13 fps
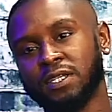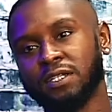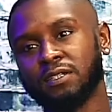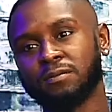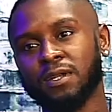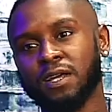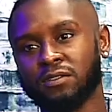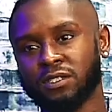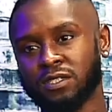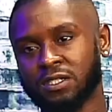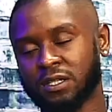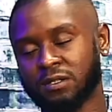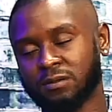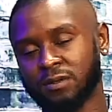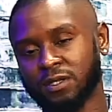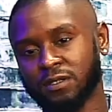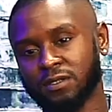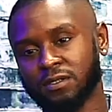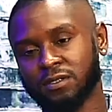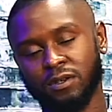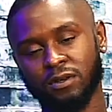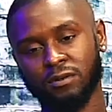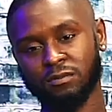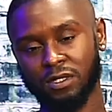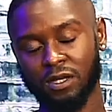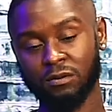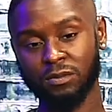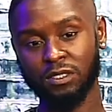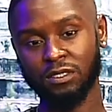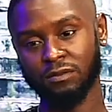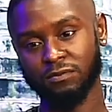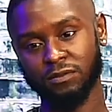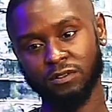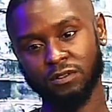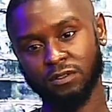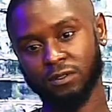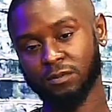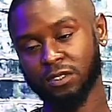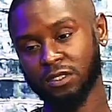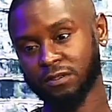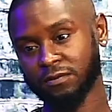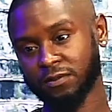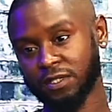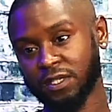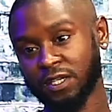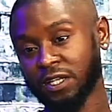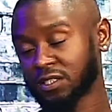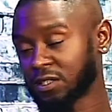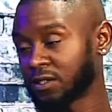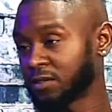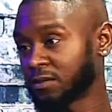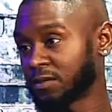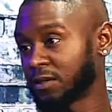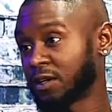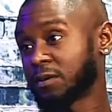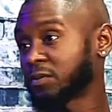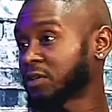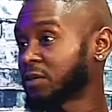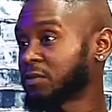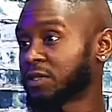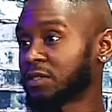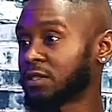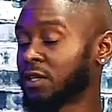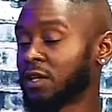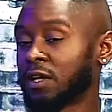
Get them losses out the way. So I'm I'm looking for I'm looking for the next up, upcoming.